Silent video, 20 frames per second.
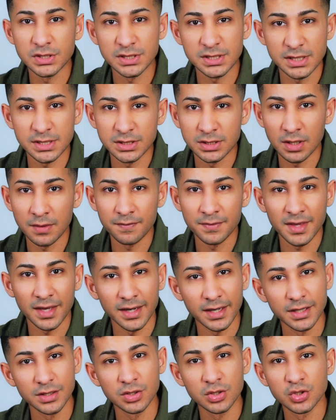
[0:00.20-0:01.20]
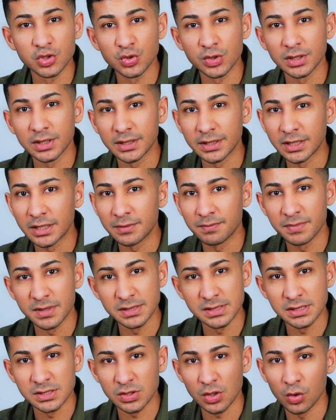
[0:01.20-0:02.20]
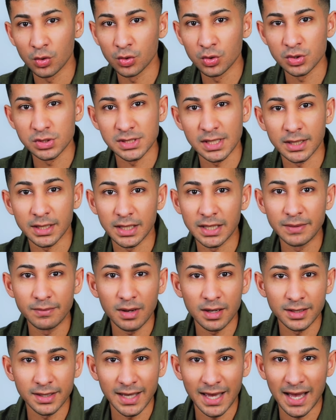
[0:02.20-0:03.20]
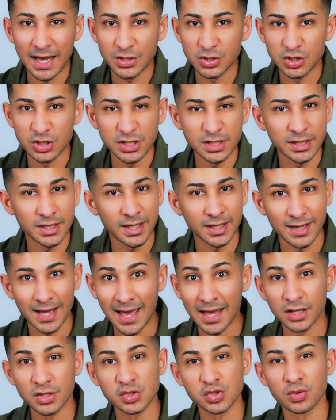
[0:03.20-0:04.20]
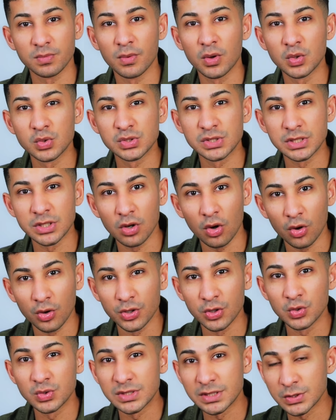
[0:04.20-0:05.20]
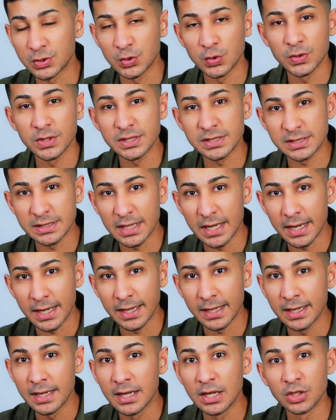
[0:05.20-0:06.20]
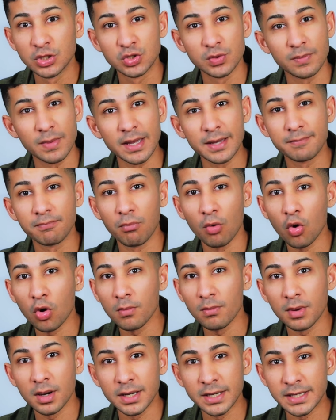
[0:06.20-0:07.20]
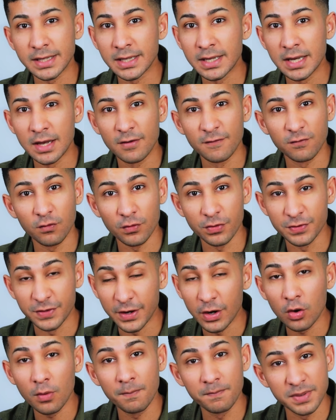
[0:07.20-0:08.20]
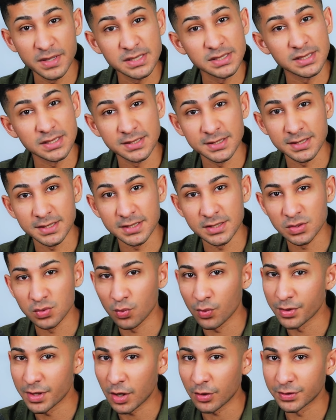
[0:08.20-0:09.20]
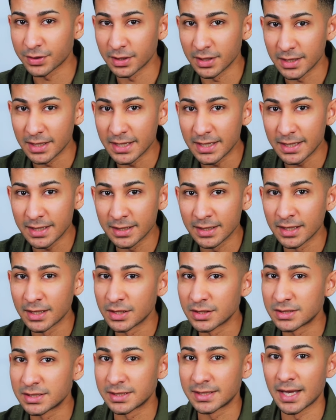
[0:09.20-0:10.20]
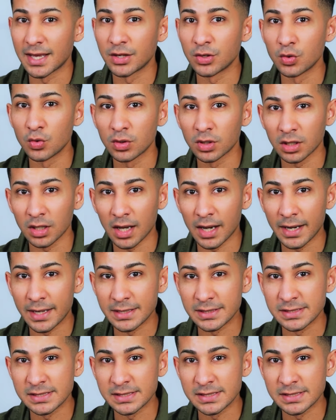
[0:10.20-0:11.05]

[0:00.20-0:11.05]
a system that industry-leading business owners like Iman Gadzhi and Alex Hormozi are using to this day to make more money for their businesses without the need to get new clients.